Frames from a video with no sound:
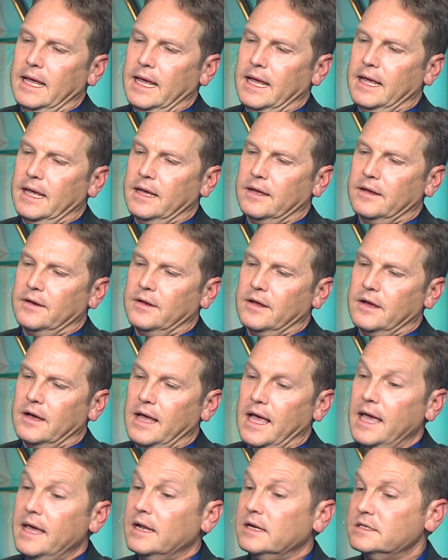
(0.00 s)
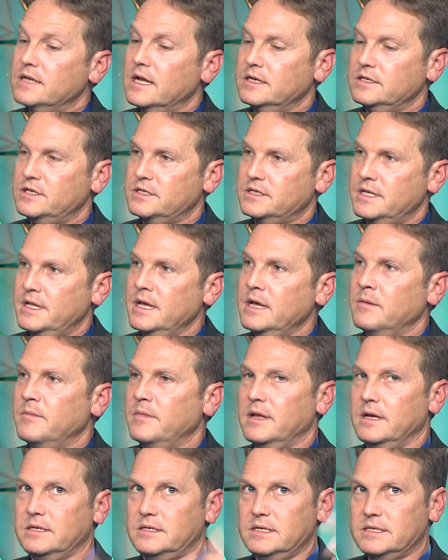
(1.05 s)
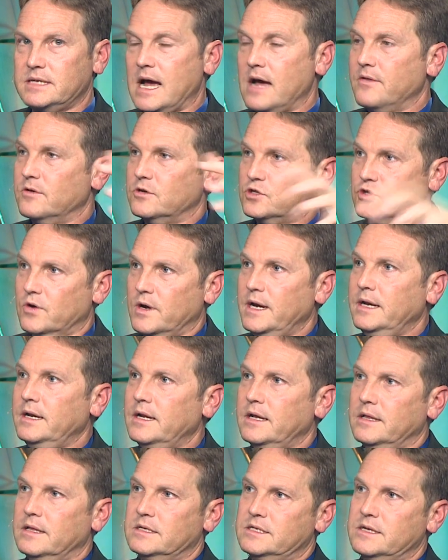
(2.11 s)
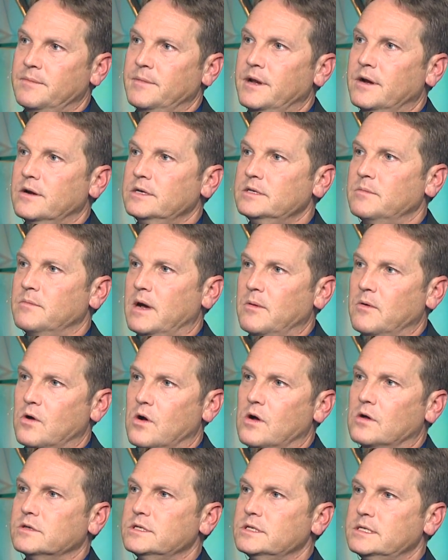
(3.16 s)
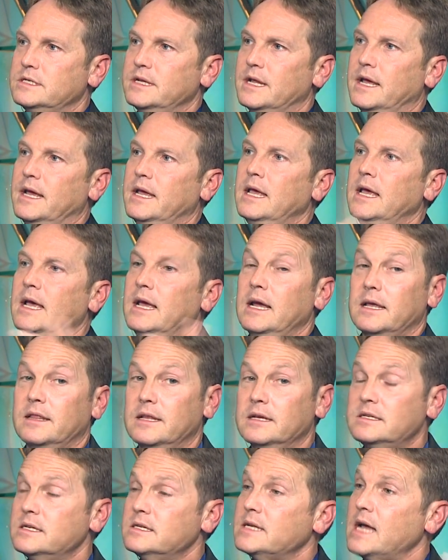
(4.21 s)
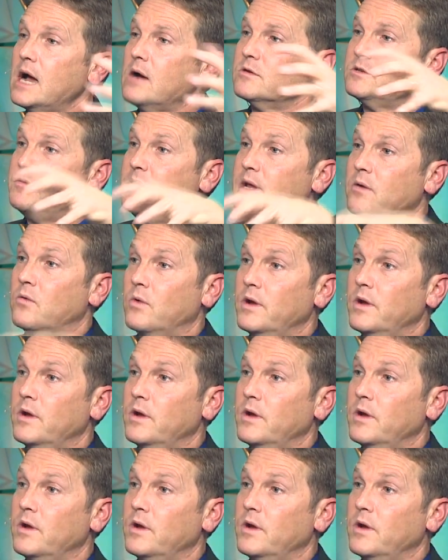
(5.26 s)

And uh, and it's not just them. It's this is how they're trained in the seminaries and Bible colleges today. This is how it's being